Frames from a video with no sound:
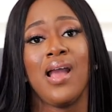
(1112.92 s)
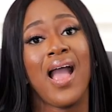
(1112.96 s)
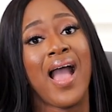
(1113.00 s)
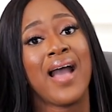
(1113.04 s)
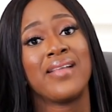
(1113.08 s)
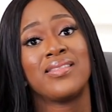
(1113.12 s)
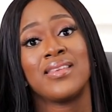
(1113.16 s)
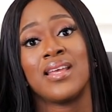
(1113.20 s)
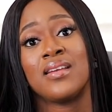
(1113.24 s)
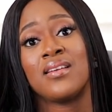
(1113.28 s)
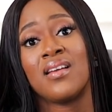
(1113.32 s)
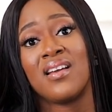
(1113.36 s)

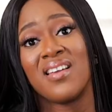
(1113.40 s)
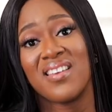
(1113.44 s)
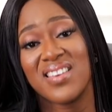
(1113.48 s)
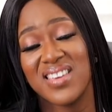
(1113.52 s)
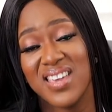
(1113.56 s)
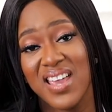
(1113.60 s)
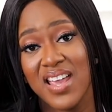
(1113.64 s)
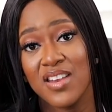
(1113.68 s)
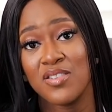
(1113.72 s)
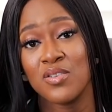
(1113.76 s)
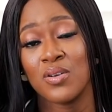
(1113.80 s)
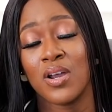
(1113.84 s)
And then
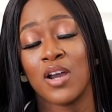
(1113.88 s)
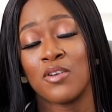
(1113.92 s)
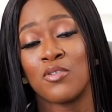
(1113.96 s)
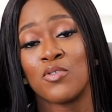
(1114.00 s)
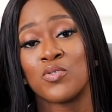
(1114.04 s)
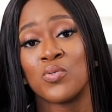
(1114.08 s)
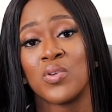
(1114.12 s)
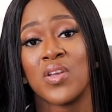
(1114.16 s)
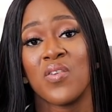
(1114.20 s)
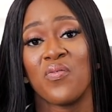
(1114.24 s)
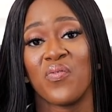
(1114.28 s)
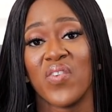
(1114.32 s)
again, you can
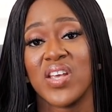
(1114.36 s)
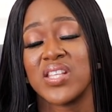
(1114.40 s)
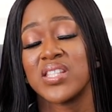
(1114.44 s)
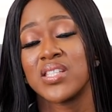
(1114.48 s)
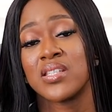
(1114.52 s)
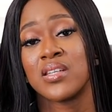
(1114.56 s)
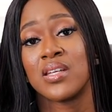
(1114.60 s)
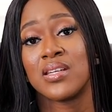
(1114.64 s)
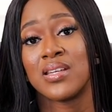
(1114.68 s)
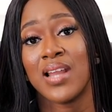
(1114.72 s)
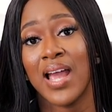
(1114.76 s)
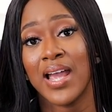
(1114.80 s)
also invest
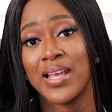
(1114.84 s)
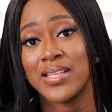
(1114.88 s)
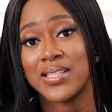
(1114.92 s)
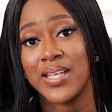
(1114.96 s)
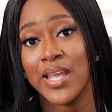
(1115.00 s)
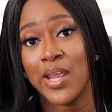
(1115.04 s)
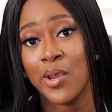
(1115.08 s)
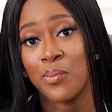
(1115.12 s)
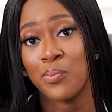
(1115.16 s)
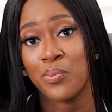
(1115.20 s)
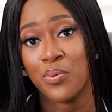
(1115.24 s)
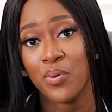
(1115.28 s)
in a nice
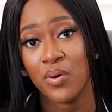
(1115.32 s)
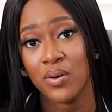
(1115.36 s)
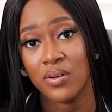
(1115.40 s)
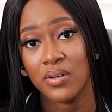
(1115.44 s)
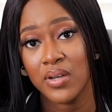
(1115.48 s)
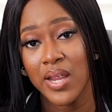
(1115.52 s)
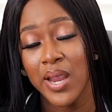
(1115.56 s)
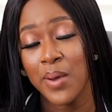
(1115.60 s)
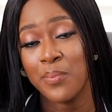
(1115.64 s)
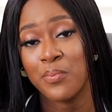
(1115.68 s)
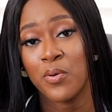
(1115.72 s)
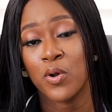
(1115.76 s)

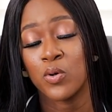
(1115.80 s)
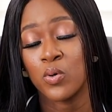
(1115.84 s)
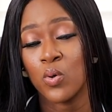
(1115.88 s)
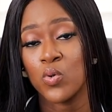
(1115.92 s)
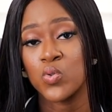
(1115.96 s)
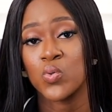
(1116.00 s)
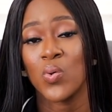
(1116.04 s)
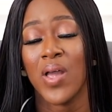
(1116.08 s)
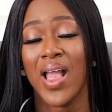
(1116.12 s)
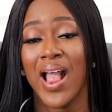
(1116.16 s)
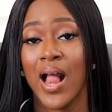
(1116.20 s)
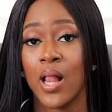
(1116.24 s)
apron. Apron
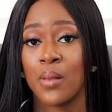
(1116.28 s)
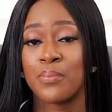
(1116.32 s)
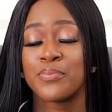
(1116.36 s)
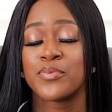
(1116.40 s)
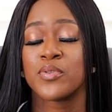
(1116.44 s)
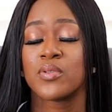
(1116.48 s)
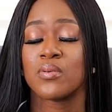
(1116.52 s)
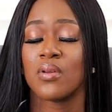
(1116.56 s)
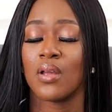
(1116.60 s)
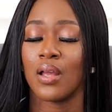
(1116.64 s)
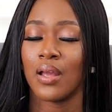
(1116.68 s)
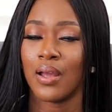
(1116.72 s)
also
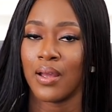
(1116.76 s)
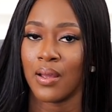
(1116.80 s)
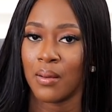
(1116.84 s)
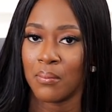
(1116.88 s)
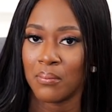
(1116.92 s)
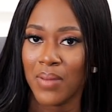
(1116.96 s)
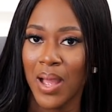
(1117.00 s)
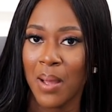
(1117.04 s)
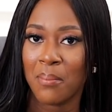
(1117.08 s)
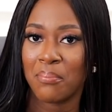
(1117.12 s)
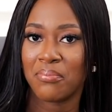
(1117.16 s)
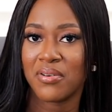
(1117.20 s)
helps
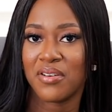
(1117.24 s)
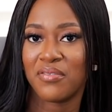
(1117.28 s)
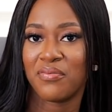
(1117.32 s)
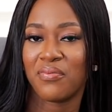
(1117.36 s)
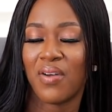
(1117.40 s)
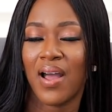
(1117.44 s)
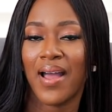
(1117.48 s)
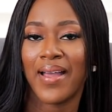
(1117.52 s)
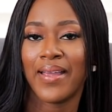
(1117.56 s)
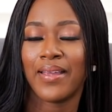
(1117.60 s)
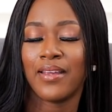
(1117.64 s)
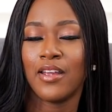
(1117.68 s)

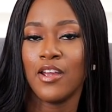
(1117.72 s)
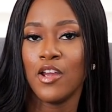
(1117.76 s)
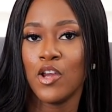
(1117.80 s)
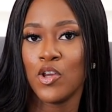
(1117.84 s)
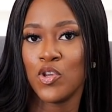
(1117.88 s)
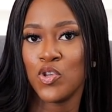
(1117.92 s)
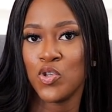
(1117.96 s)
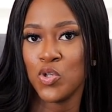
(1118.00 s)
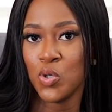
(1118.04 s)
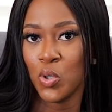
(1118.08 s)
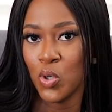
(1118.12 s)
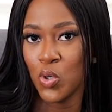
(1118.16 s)
amplify
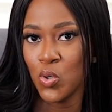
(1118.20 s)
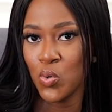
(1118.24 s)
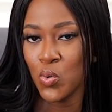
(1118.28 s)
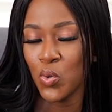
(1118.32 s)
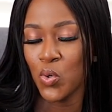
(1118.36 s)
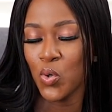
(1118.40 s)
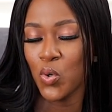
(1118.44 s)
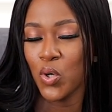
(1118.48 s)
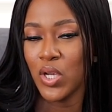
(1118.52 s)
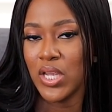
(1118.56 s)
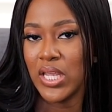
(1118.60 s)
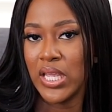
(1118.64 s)
your
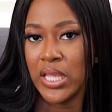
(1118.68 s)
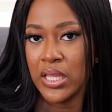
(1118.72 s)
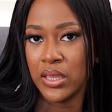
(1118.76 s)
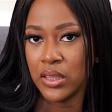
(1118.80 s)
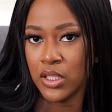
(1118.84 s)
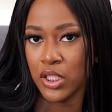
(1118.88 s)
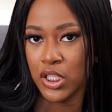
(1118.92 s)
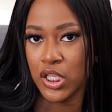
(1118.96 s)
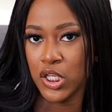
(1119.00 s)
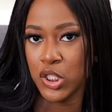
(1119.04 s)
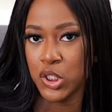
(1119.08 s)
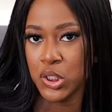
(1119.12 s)
look in
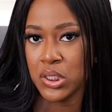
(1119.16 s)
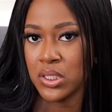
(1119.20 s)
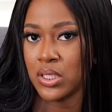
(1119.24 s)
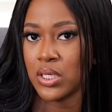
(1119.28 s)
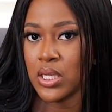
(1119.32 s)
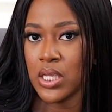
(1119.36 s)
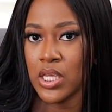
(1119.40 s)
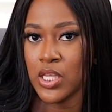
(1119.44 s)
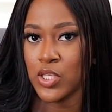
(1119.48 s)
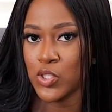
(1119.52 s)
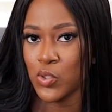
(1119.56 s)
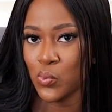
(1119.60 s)
the
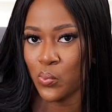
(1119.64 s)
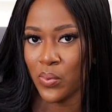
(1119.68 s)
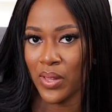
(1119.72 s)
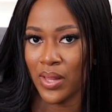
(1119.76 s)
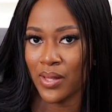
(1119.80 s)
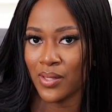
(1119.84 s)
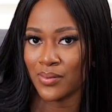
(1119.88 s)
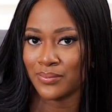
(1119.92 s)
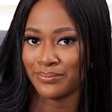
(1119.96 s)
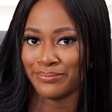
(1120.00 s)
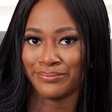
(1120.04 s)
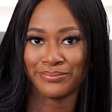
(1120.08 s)
kitchen as
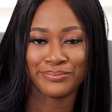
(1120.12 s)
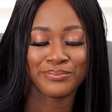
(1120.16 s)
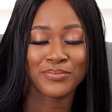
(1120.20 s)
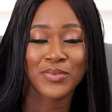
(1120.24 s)
well.